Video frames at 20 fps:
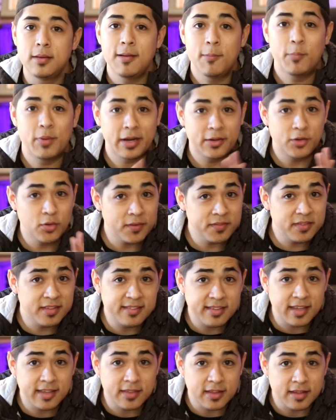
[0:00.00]
But I do have to
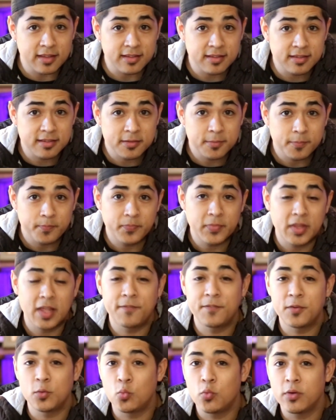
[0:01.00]
say this,
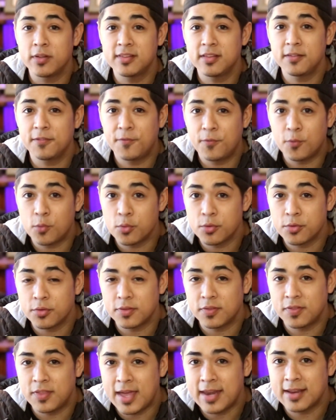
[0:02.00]
if it wasn't for
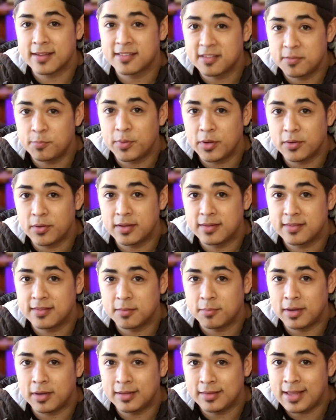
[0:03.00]
that experience
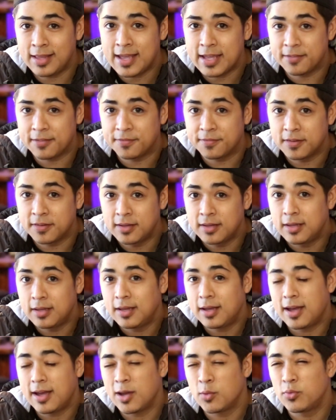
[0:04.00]
in my life,
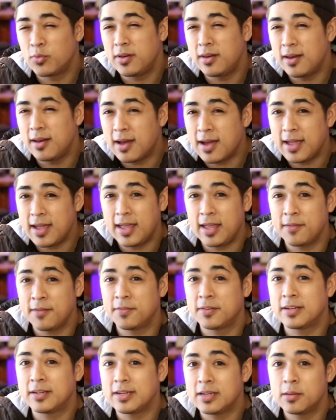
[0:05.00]
I would not
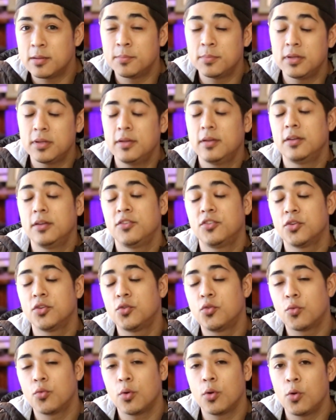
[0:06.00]
have come to
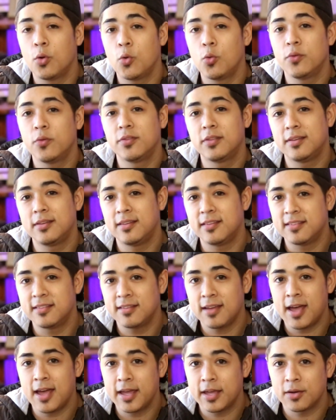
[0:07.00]
grow the
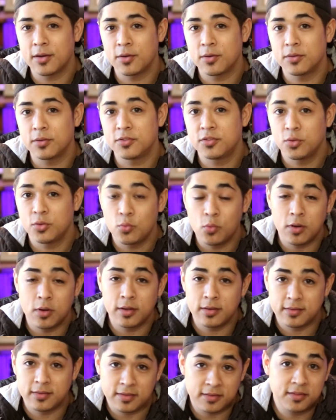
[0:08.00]
desire to
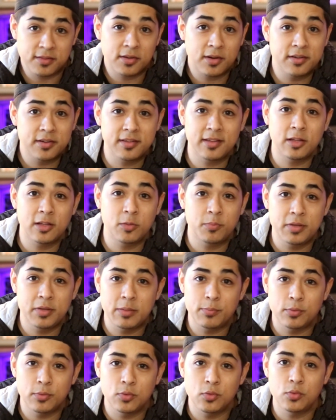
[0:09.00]
want to start to help
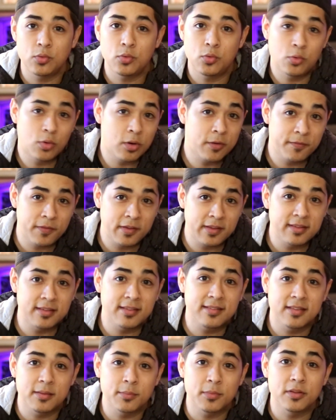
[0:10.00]
people who are
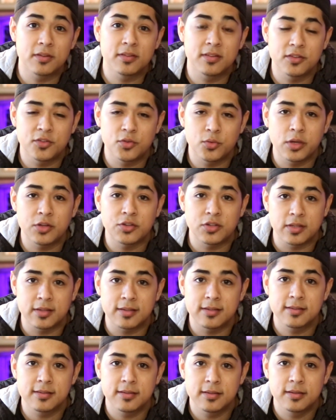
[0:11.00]
facing similar
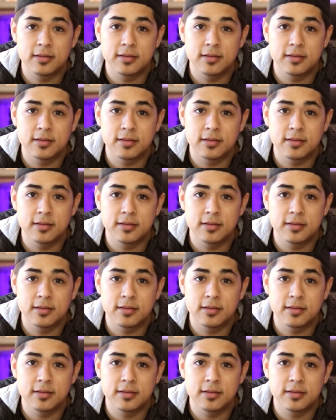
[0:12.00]
situations.